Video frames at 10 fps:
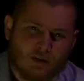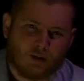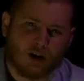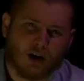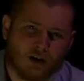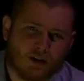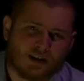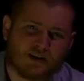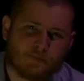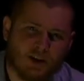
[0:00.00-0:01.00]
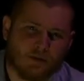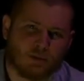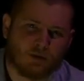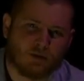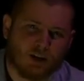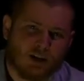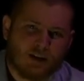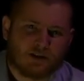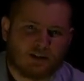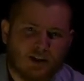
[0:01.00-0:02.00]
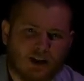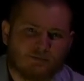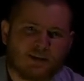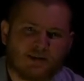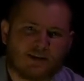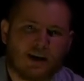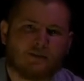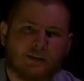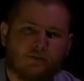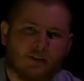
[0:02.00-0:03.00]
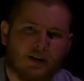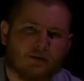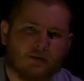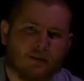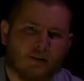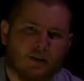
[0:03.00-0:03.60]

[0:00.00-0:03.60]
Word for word: The hardest people to come to saving faith